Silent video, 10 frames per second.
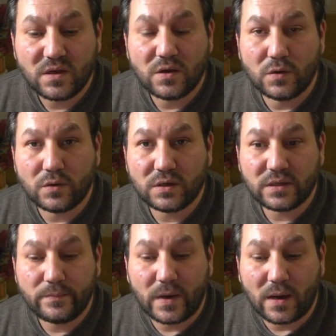Look at
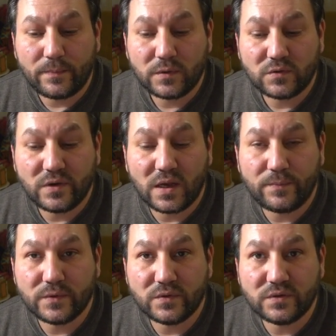a map to
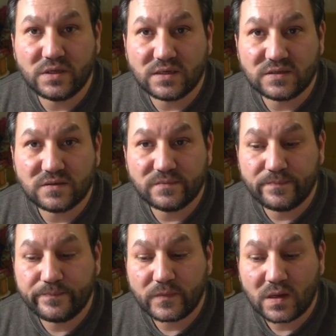help you do this.
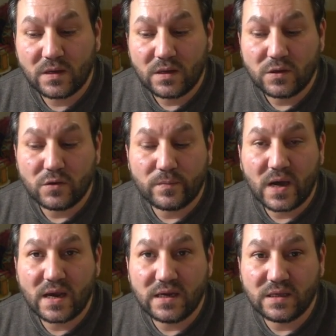You
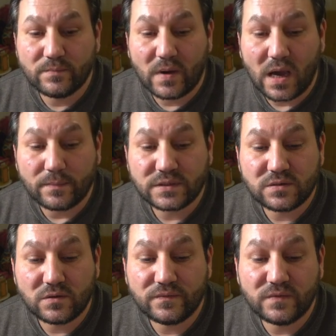might need maps
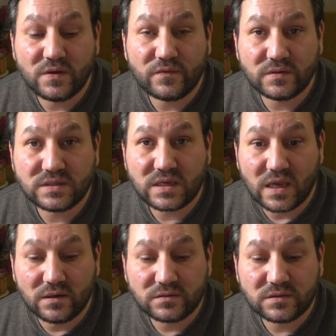of different
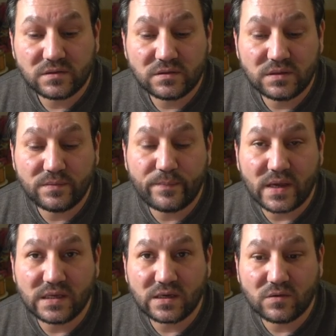scales
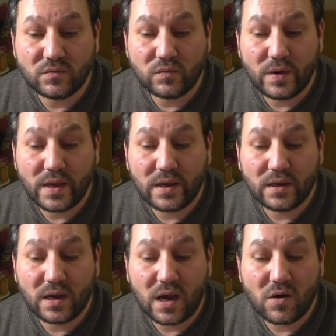depending on where
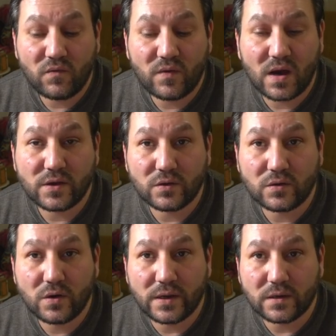and how far you're
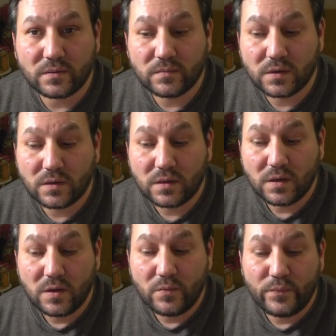going.
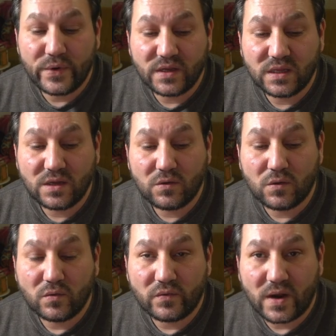Printing
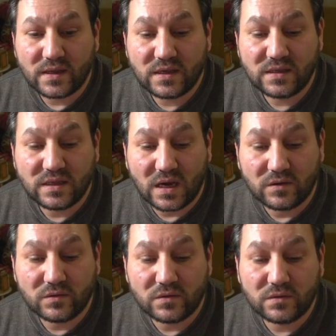or writing
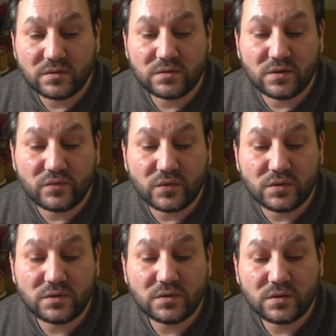down the
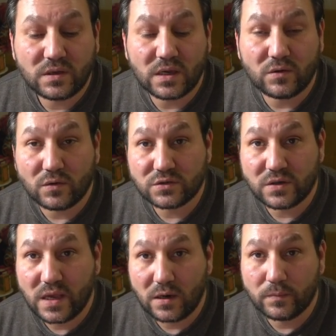route can also
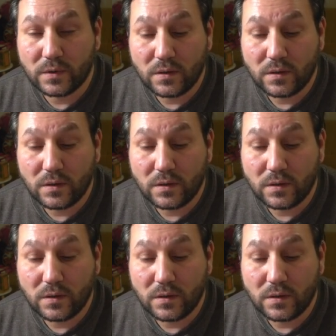help.